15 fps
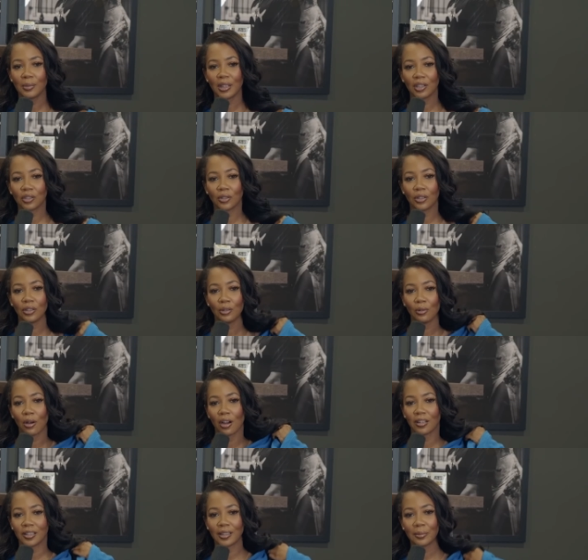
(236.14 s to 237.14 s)
make sure you
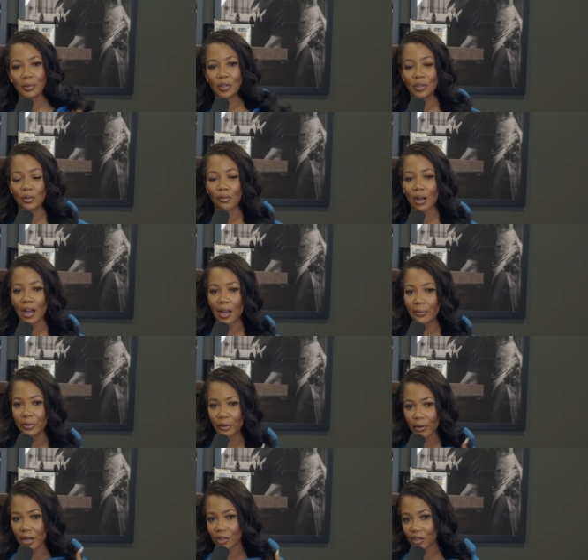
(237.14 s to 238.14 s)
are subscribed
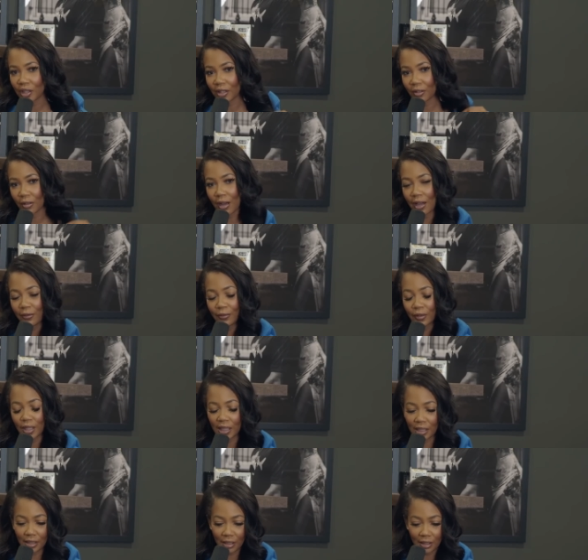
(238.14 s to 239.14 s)
to our channel. Hi,
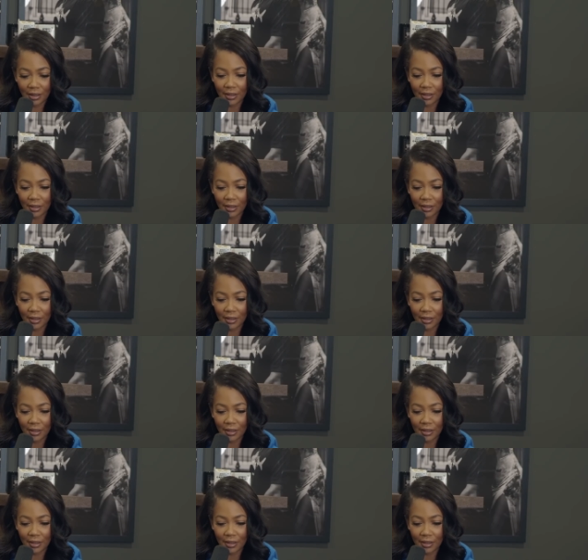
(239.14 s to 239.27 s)
friend.